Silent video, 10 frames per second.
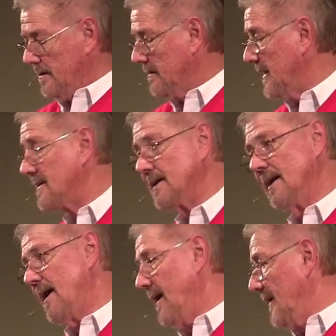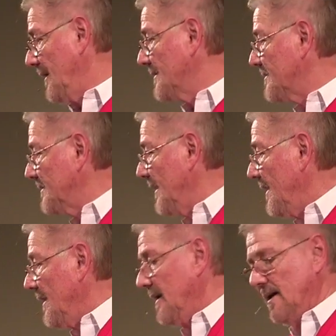They said, hey,
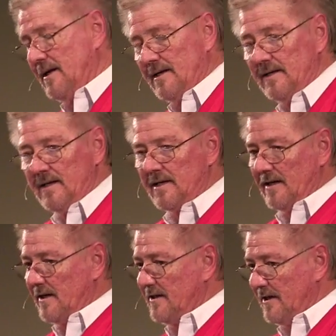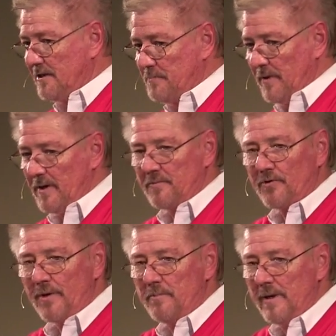let's put up
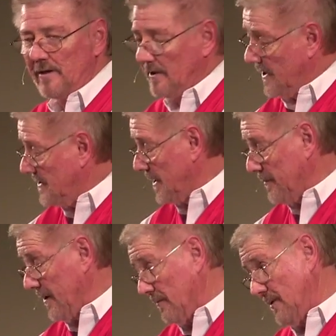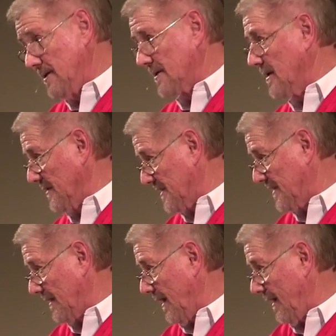3 buildings up here and we're just going to
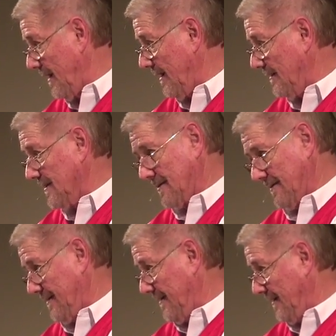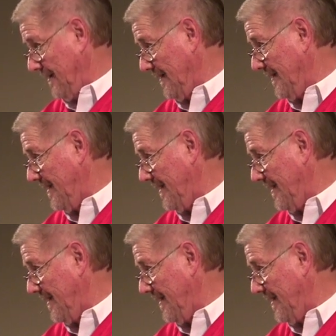stay. This is good.